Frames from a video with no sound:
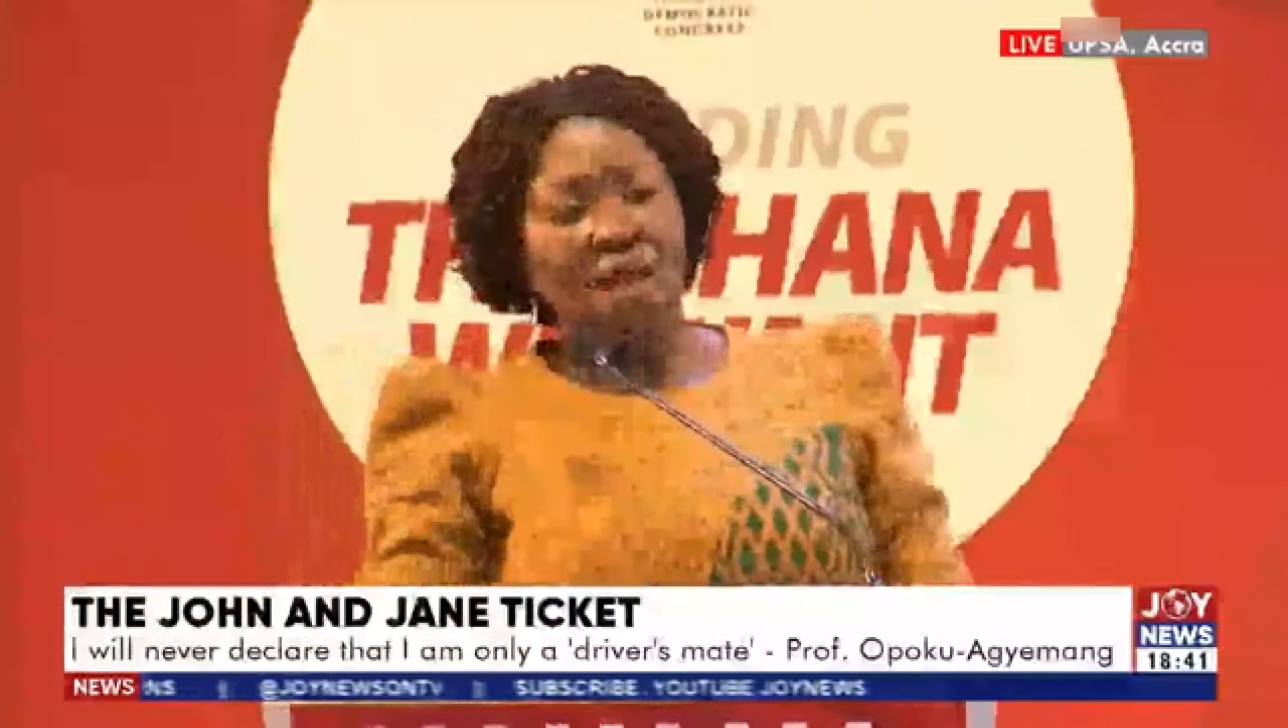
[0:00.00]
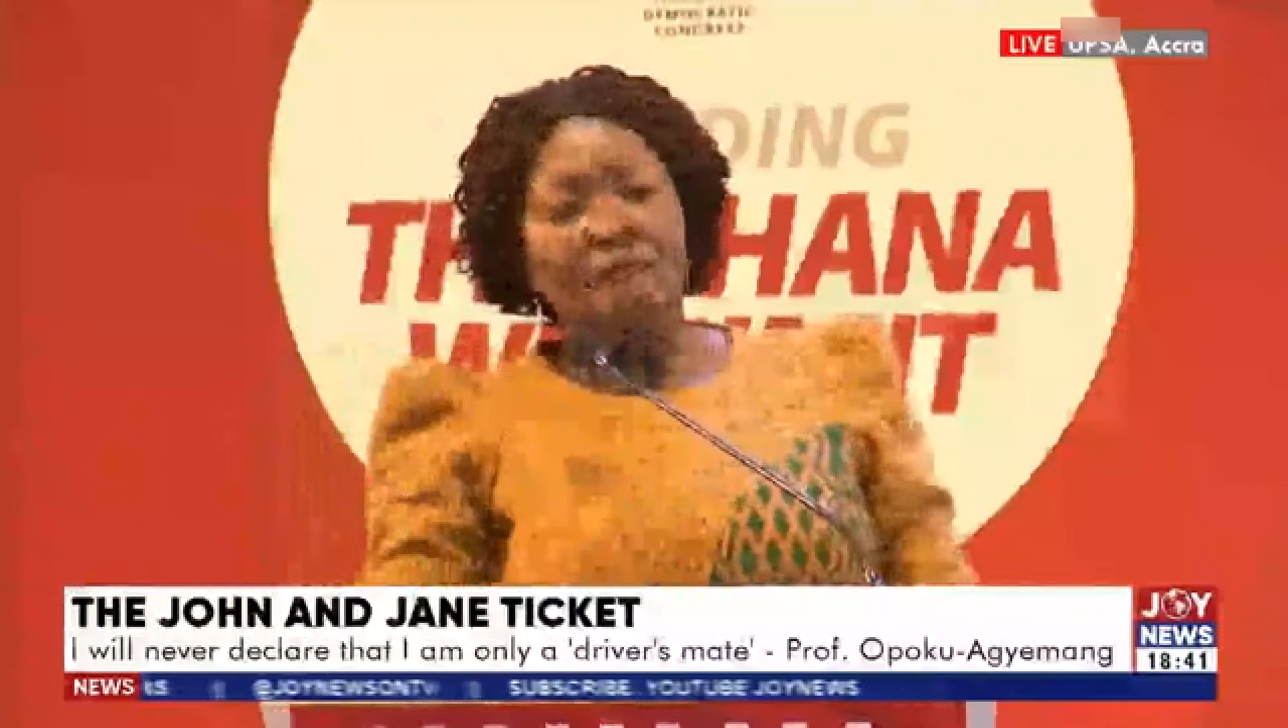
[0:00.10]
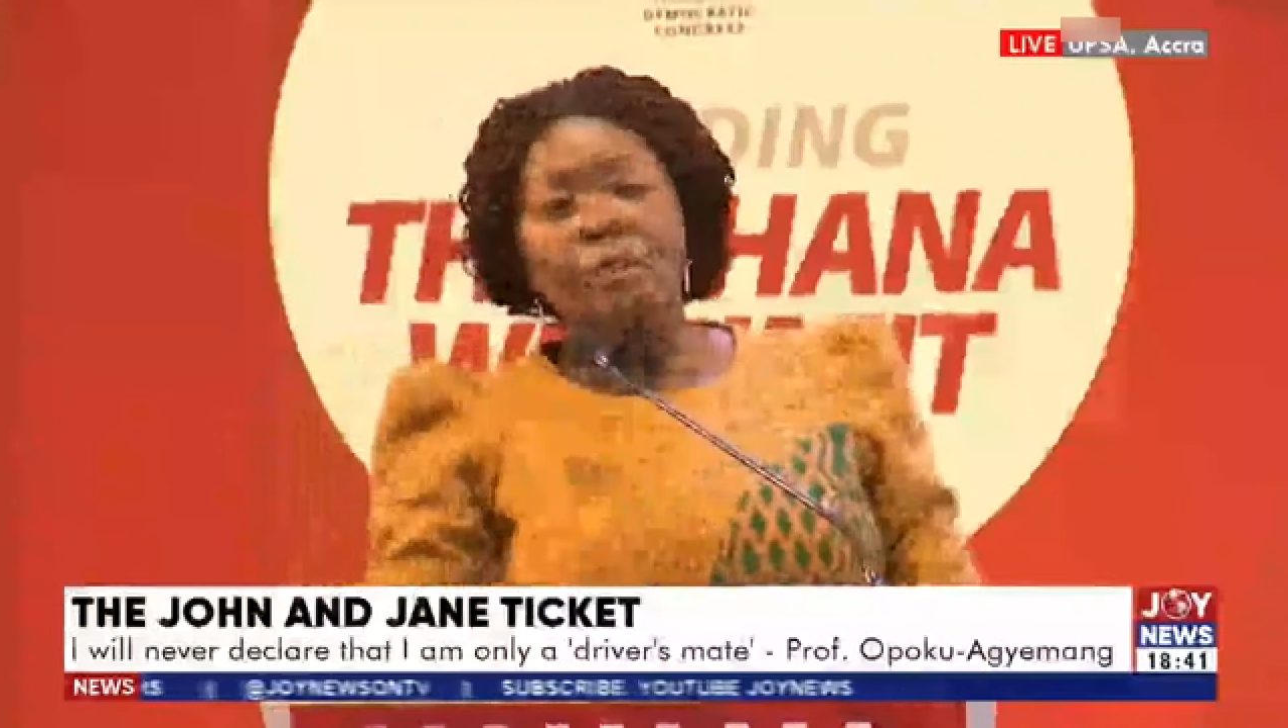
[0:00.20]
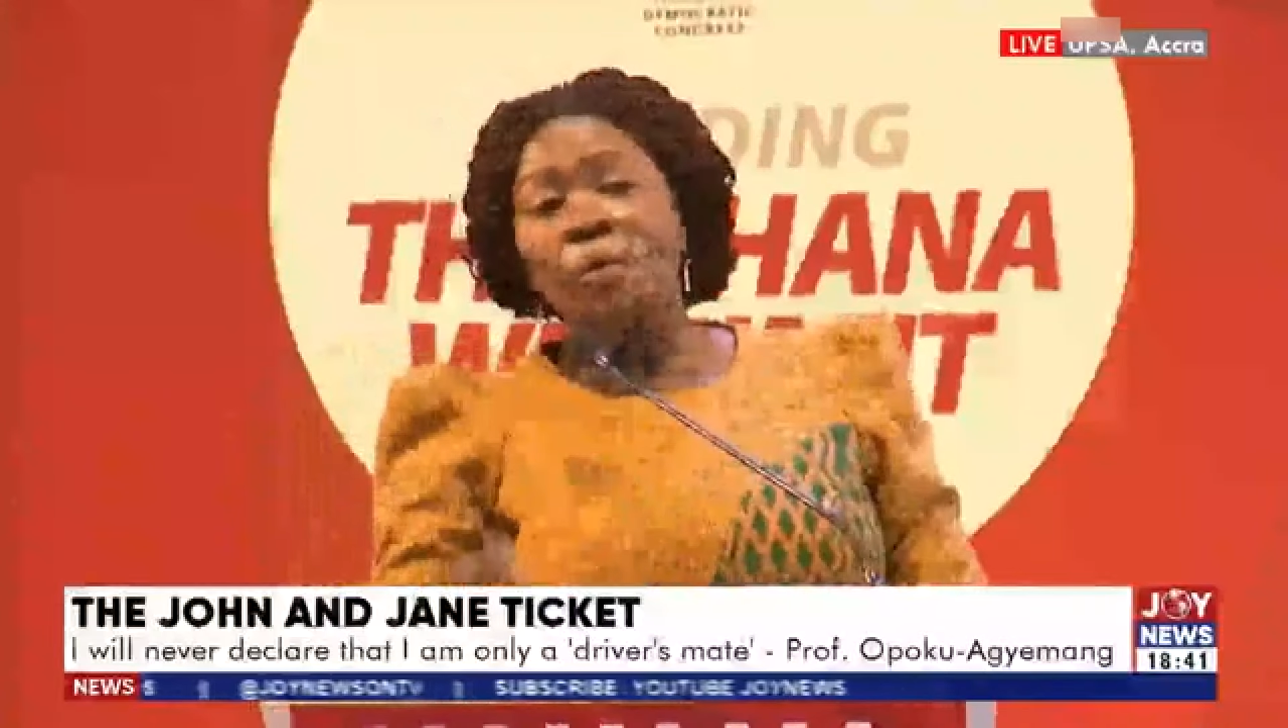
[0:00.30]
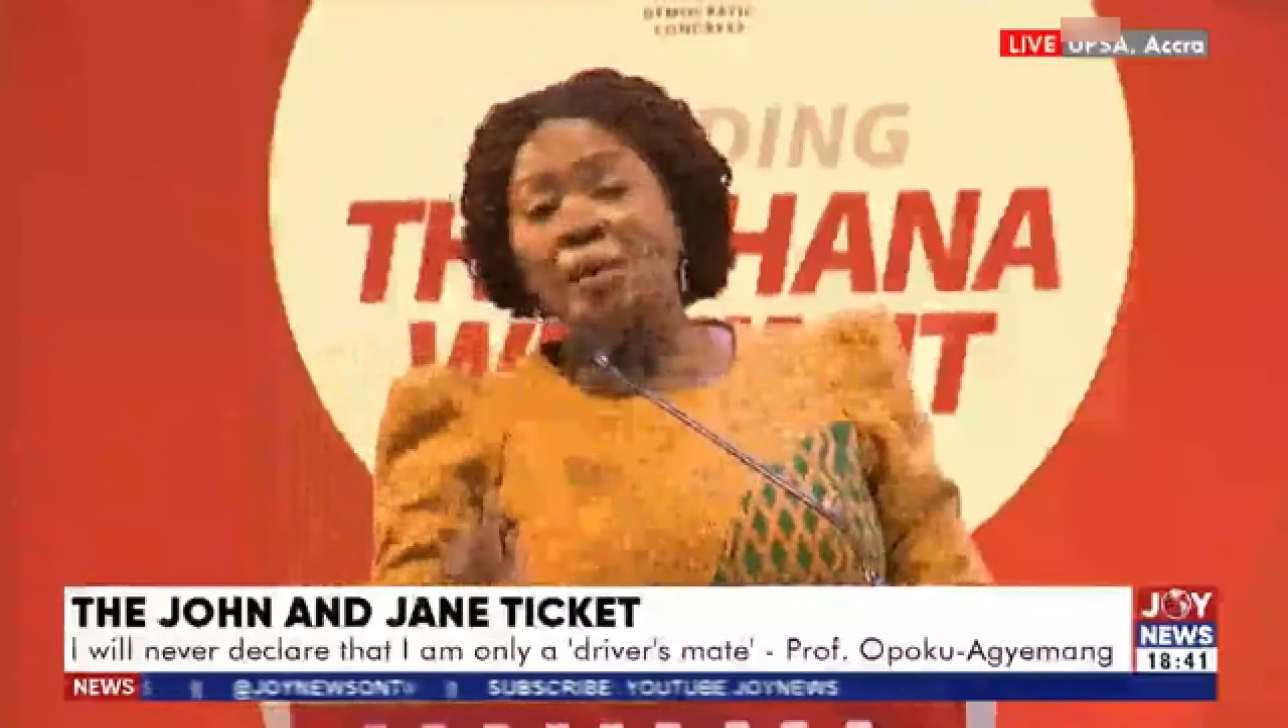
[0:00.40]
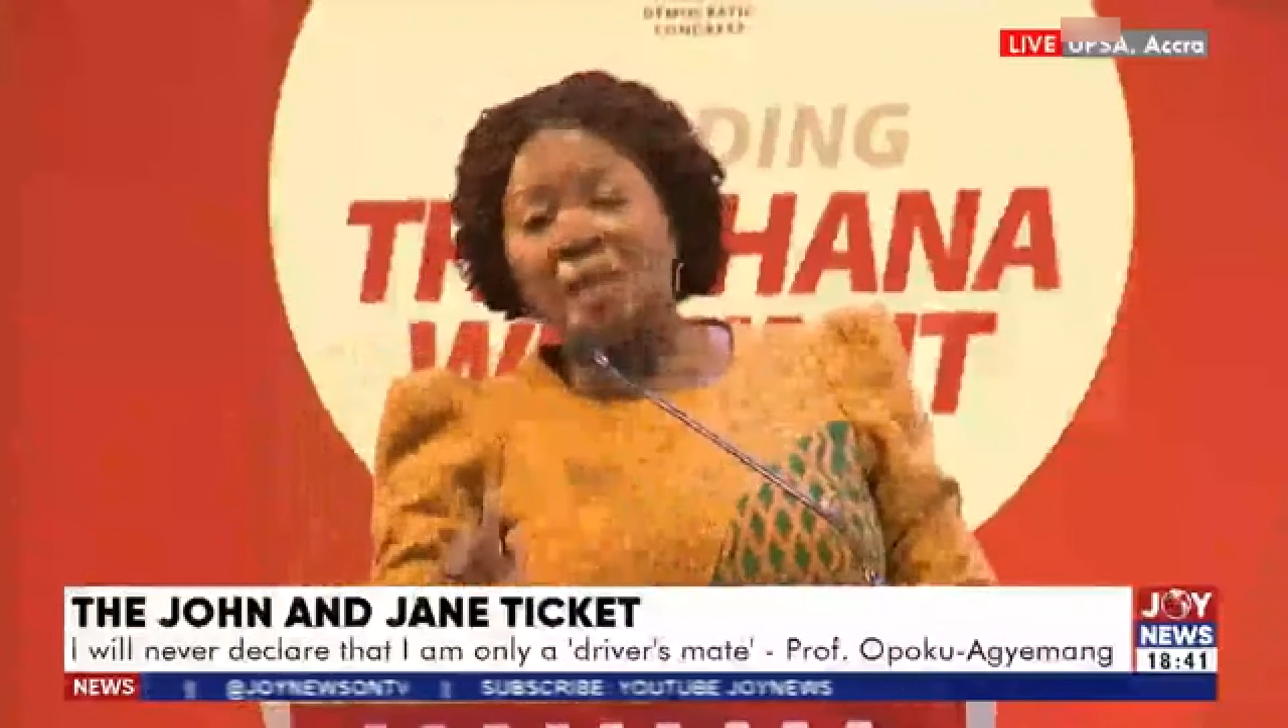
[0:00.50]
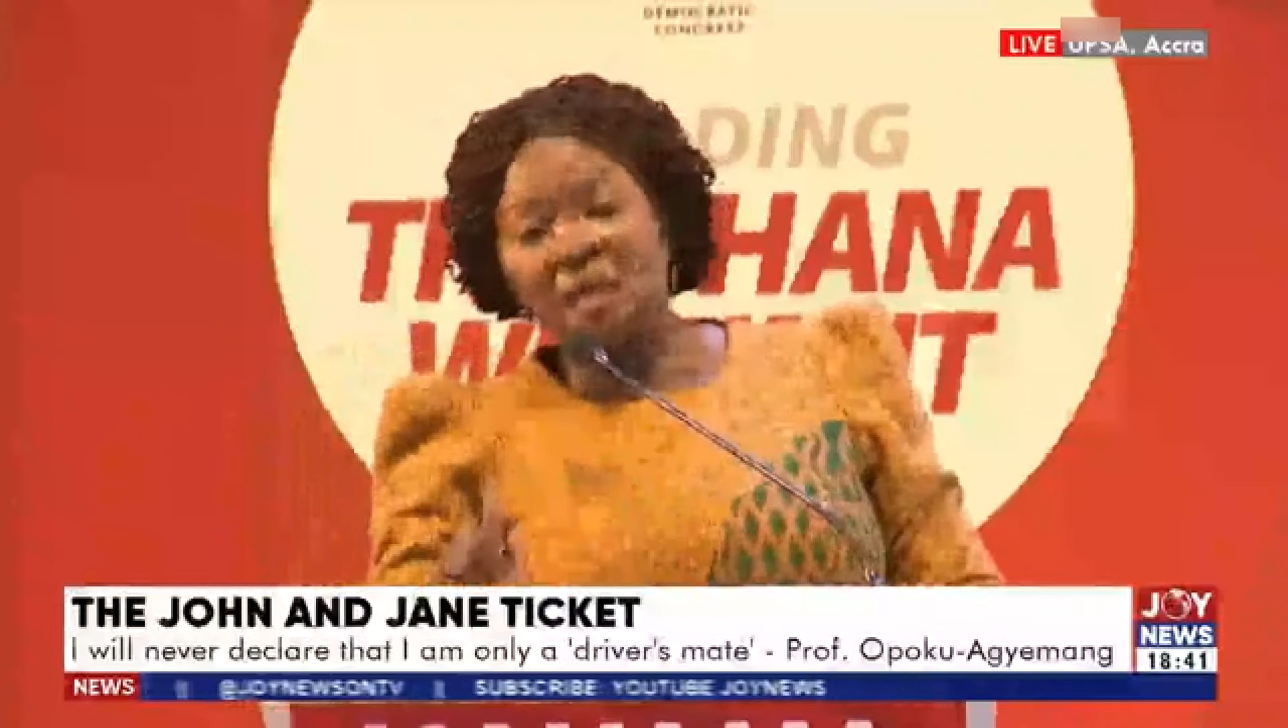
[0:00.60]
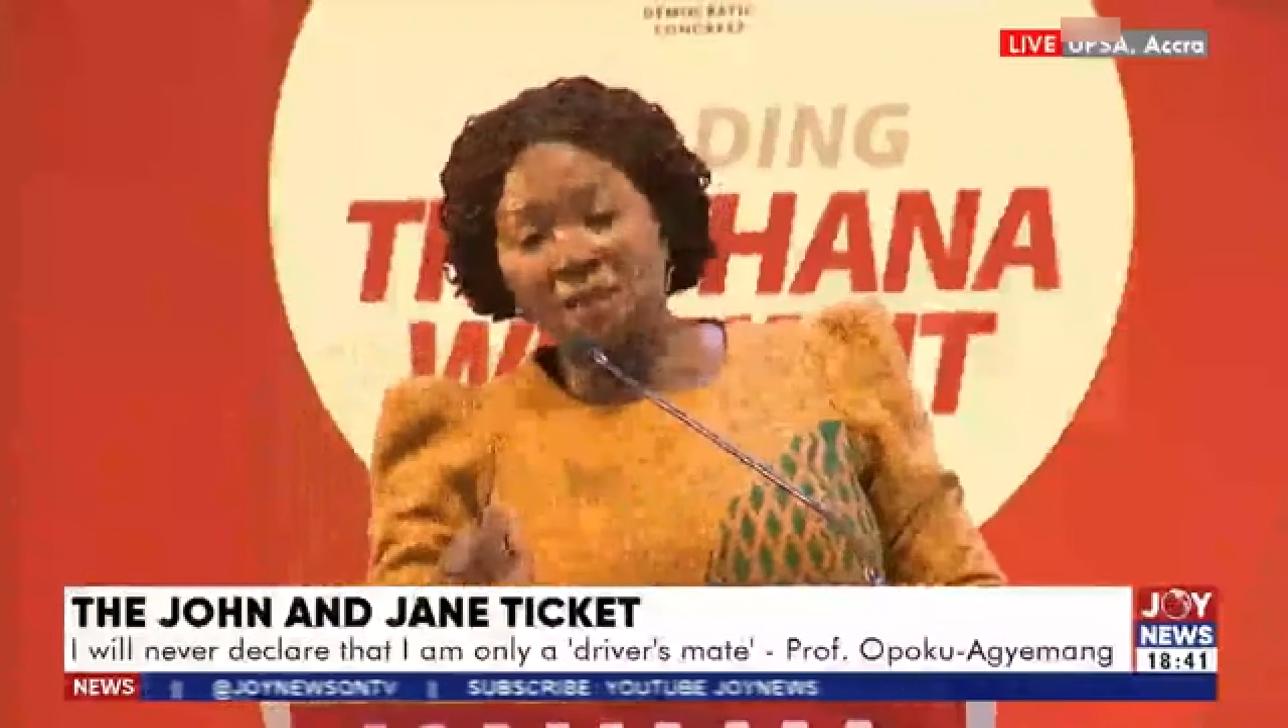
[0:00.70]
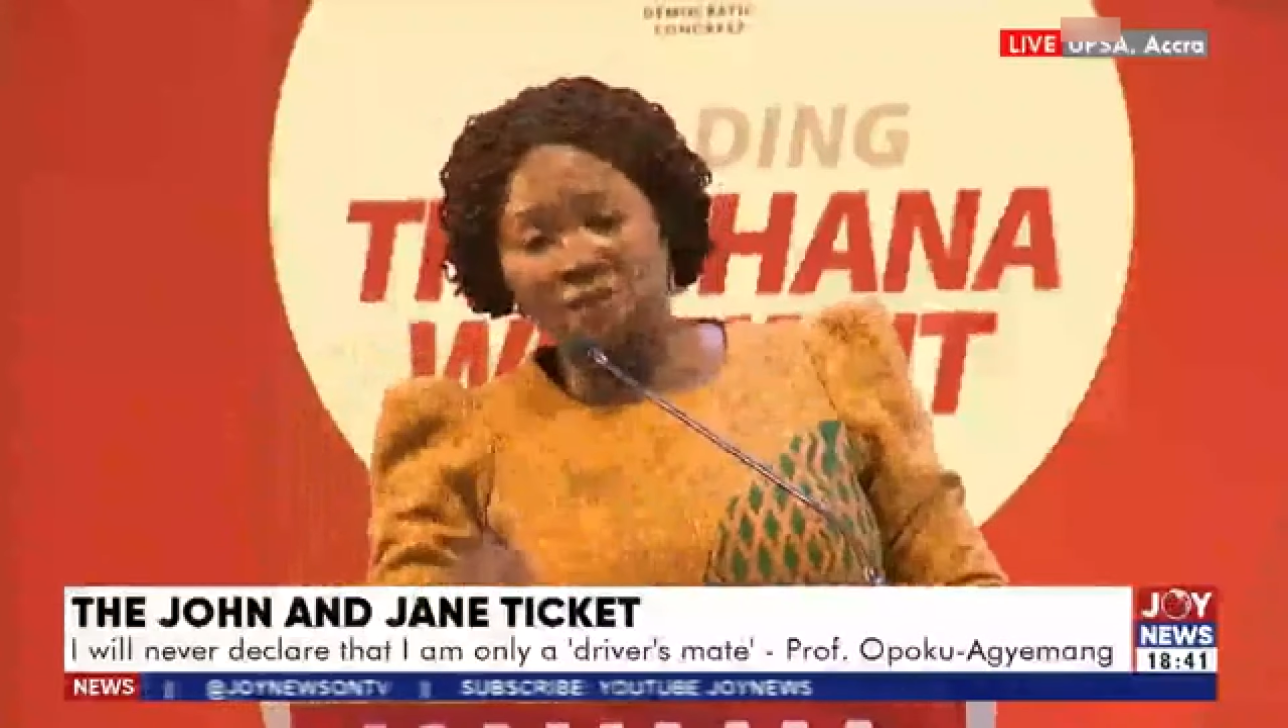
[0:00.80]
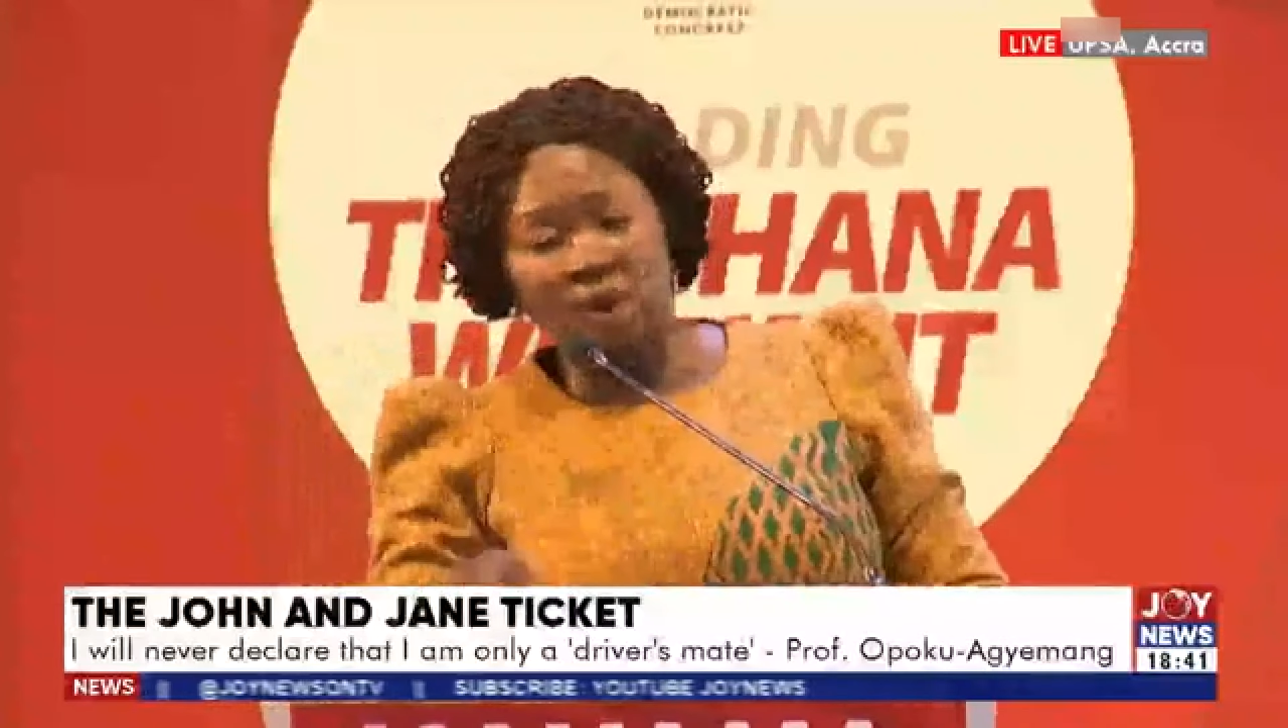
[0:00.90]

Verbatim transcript: and winning it